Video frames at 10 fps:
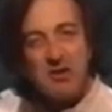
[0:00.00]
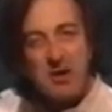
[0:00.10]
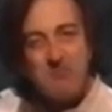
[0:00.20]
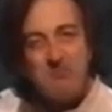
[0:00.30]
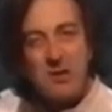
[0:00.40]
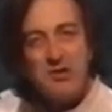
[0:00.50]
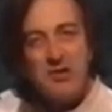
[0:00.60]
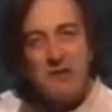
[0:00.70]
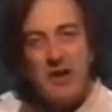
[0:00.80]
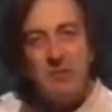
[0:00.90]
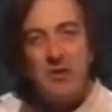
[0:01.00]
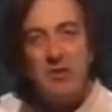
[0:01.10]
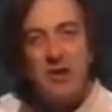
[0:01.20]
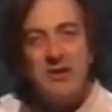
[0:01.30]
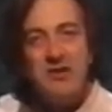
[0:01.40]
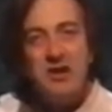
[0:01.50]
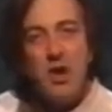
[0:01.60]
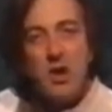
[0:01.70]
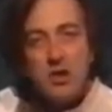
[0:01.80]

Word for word: You're a bunch of hypocrites.